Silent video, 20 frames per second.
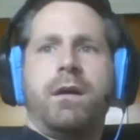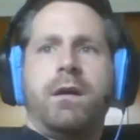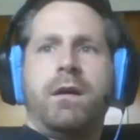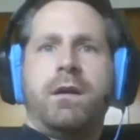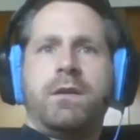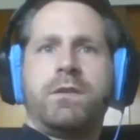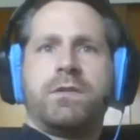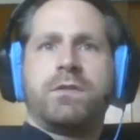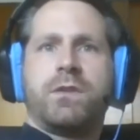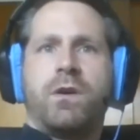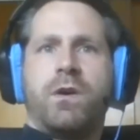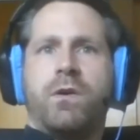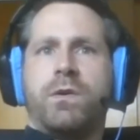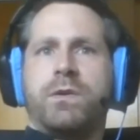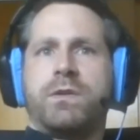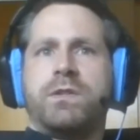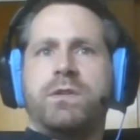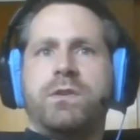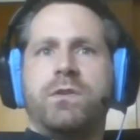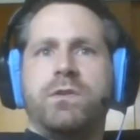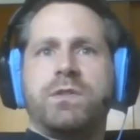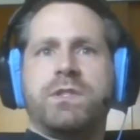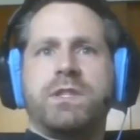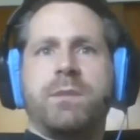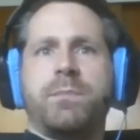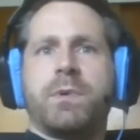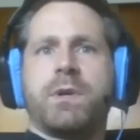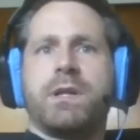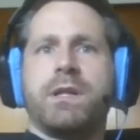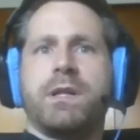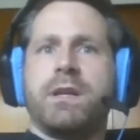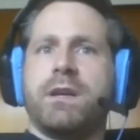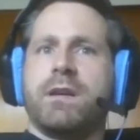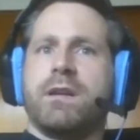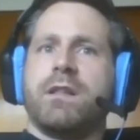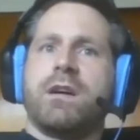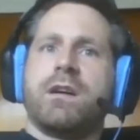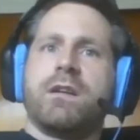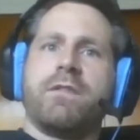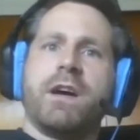So it's used typically in a
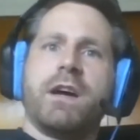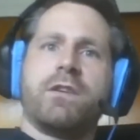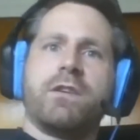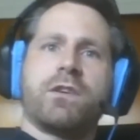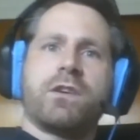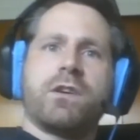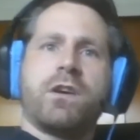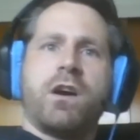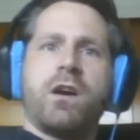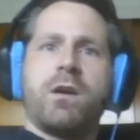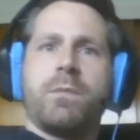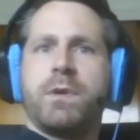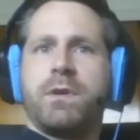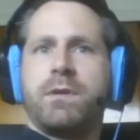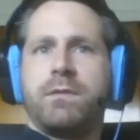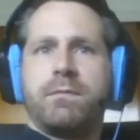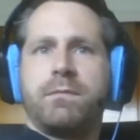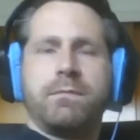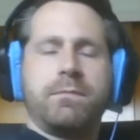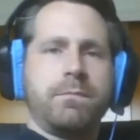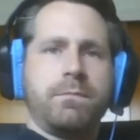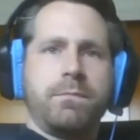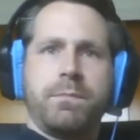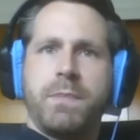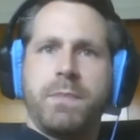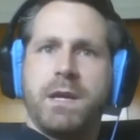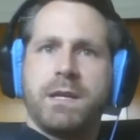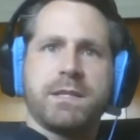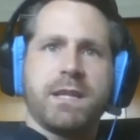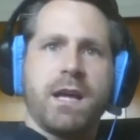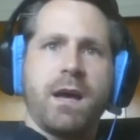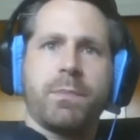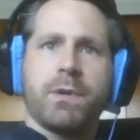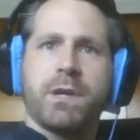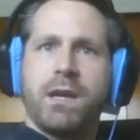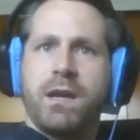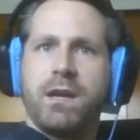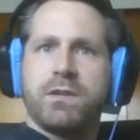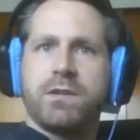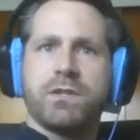lot of hydrocarbon based
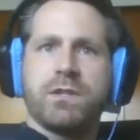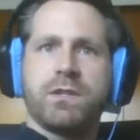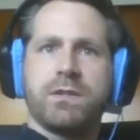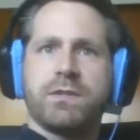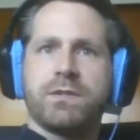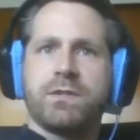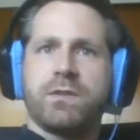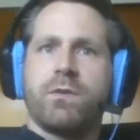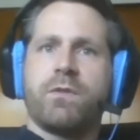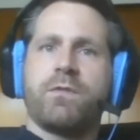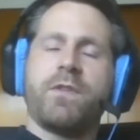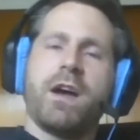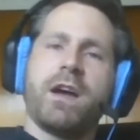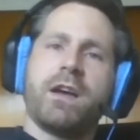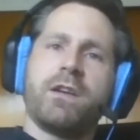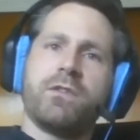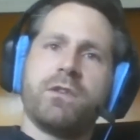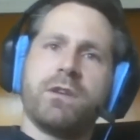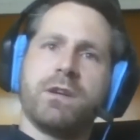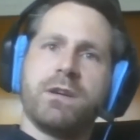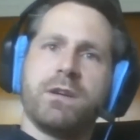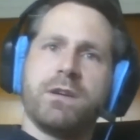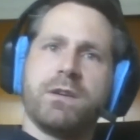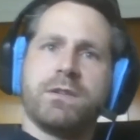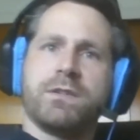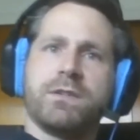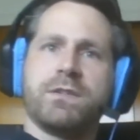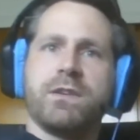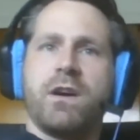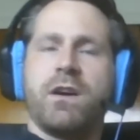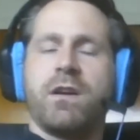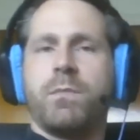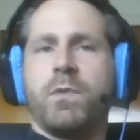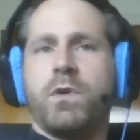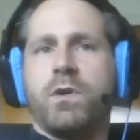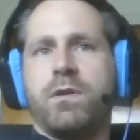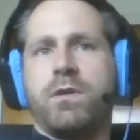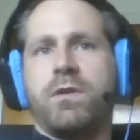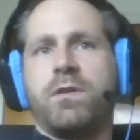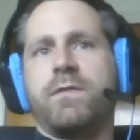applications, so refineries,
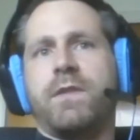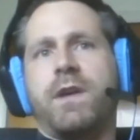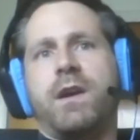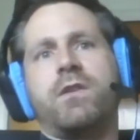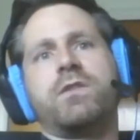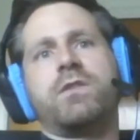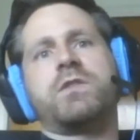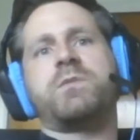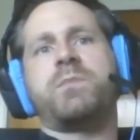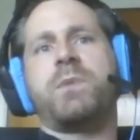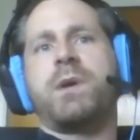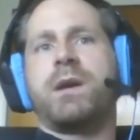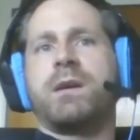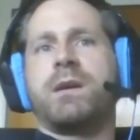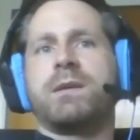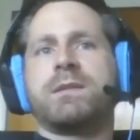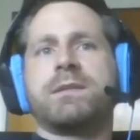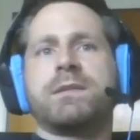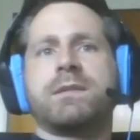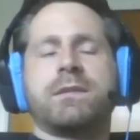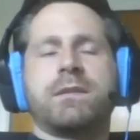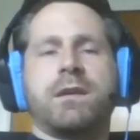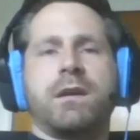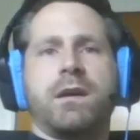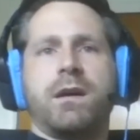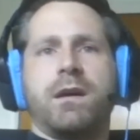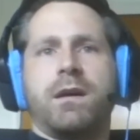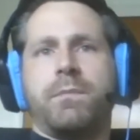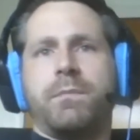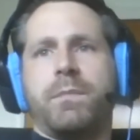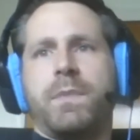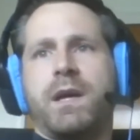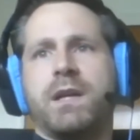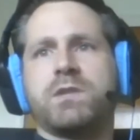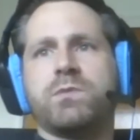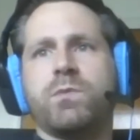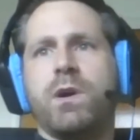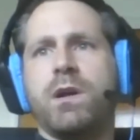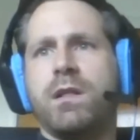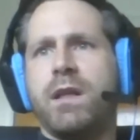automotive, aerospace,
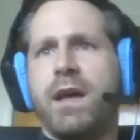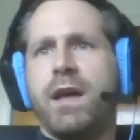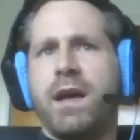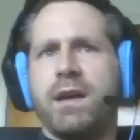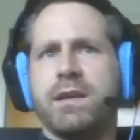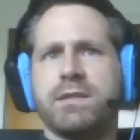as well as